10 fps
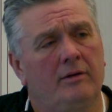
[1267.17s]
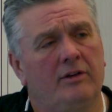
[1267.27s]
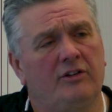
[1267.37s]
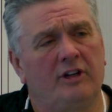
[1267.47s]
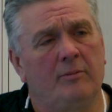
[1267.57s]

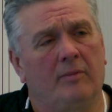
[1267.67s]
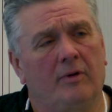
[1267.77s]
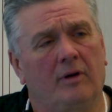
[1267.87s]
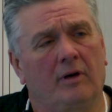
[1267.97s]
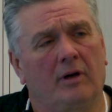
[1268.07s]
to seem
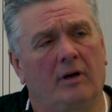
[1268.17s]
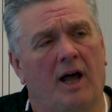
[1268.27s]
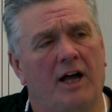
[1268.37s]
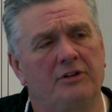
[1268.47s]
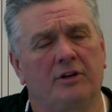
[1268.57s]

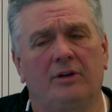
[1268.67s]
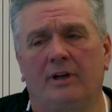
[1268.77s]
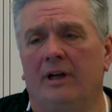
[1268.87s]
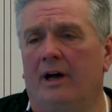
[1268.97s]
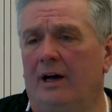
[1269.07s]
logical
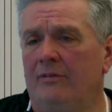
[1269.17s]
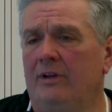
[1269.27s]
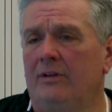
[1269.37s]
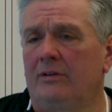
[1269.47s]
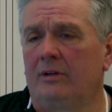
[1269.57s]
and
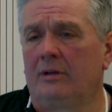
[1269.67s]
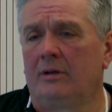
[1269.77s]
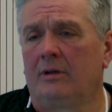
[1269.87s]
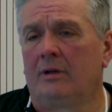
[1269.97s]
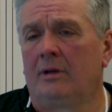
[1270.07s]
obvious,
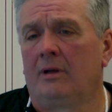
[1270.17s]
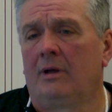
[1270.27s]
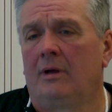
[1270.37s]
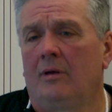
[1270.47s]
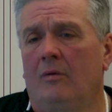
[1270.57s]

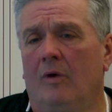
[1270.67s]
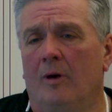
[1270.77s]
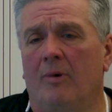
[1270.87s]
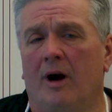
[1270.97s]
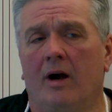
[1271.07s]
where
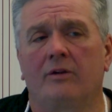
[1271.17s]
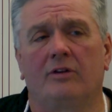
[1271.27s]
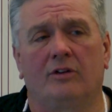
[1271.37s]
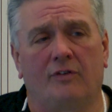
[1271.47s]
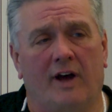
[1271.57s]
Parks
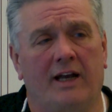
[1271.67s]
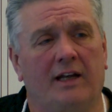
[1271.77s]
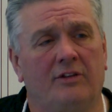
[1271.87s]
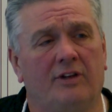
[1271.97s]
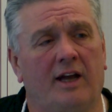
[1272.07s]
is
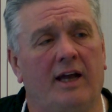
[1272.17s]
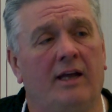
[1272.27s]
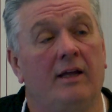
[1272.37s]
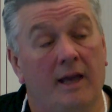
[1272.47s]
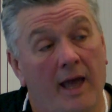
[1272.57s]
finally
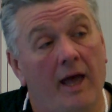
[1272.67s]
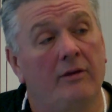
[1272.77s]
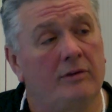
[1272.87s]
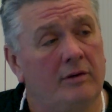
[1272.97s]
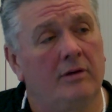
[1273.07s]
saying,
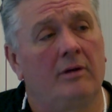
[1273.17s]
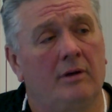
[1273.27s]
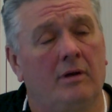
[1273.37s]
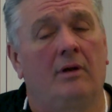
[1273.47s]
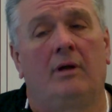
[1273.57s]
yes,
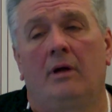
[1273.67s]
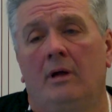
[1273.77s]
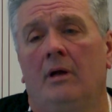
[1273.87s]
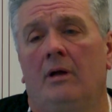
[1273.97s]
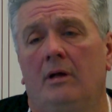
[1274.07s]

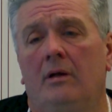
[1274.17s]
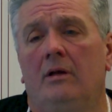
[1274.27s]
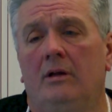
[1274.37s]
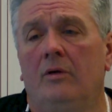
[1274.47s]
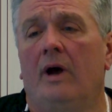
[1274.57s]

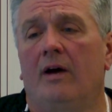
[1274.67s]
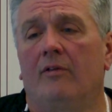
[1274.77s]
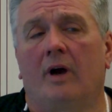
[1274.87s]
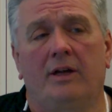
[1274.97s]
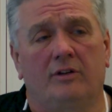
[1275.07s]
you have
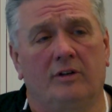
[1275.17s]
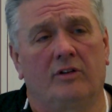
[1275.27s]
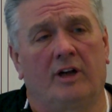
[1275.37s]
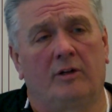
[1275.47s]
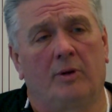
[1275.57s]
rights
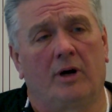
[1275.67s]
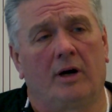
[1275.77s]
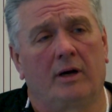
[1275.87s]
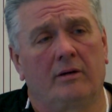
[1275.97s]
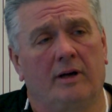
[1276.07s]
inside the
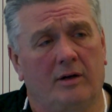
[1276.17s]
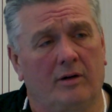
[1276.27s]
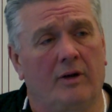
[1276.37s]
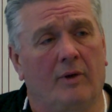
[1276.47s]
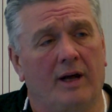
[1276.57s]
park. Not
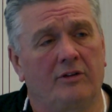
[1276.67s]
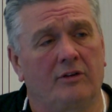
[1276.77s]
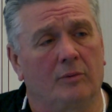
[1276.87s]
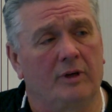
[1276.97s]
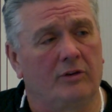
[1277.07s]
only rights
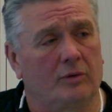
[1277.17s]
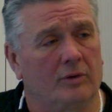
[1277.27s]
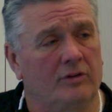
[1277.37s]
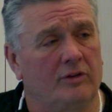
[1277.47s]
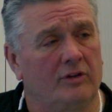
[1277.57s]
to
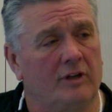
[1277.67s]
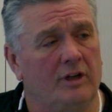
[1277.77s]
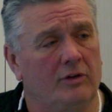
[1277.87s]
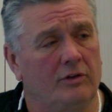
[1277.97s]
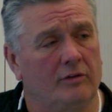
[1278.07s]
resources and the
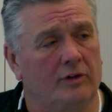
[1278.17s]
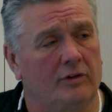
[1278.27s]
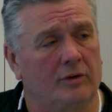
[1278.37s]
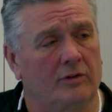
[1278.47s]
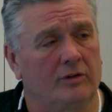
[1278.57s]
use of
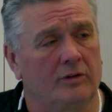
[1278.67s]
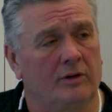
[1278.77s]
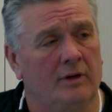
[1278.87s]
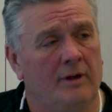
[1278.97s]
resources,